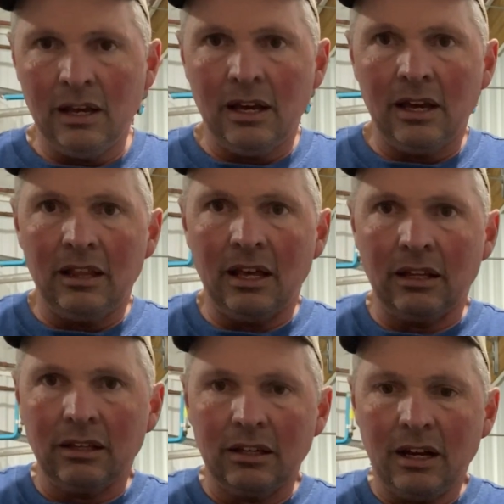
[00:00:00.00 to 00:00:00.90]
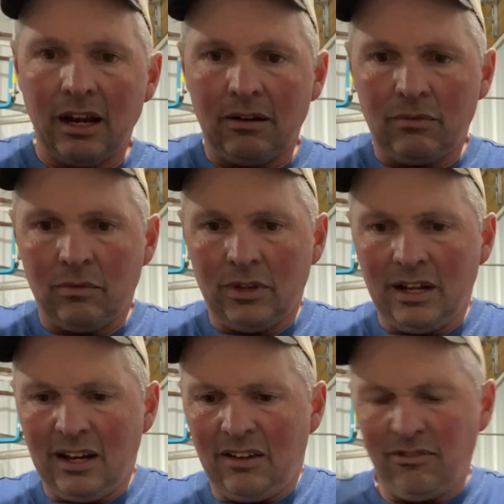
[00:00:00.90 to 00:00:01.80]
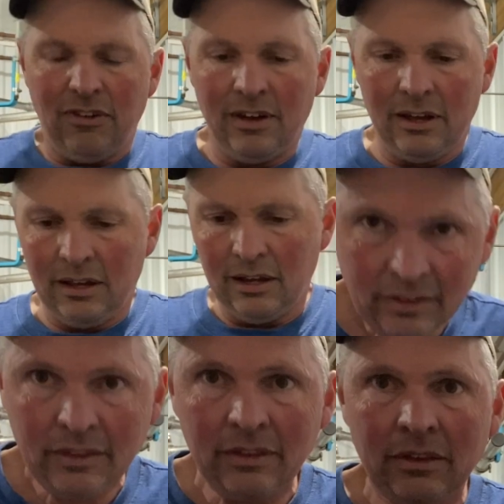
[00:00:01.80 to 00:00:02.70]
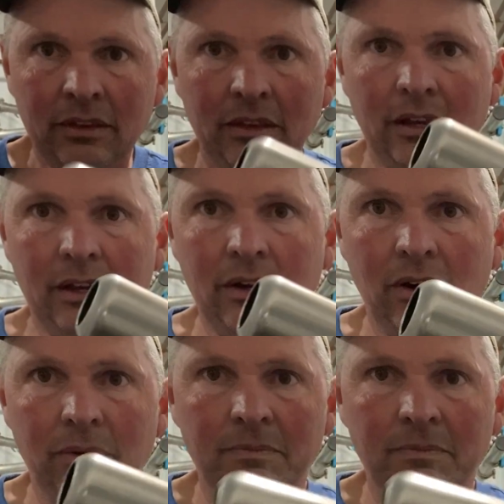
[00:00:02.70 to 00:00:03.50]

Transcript: and then cut it with a knife. There you go.